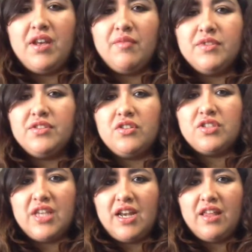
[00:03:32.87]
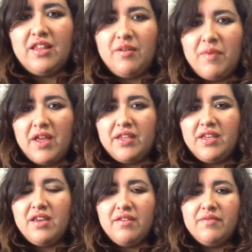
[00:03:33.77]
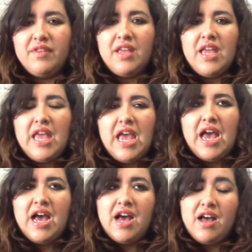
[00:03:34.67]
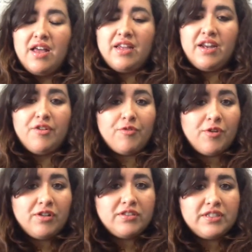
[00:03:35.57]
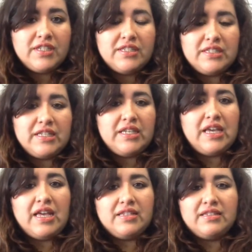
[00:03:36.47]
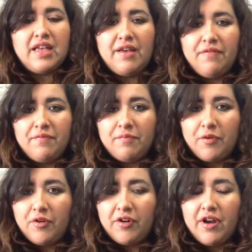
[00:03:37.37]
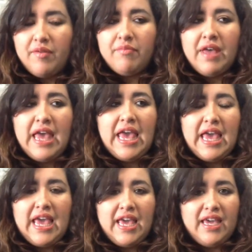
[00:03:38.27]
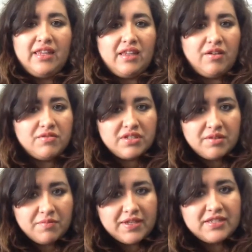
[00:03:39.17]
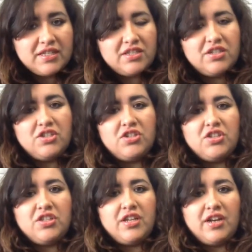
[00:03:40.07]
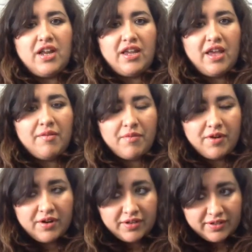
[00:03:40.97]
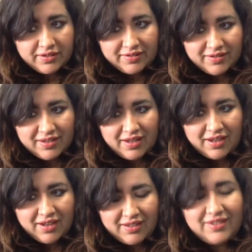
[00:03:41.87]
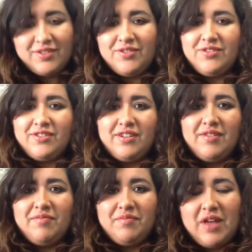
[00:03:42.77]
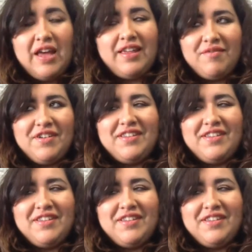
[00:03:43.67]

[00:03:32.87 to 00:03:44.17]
name is Roxana Del Valle. I enrolled CCSF program, and that was the best decision that I ever did. I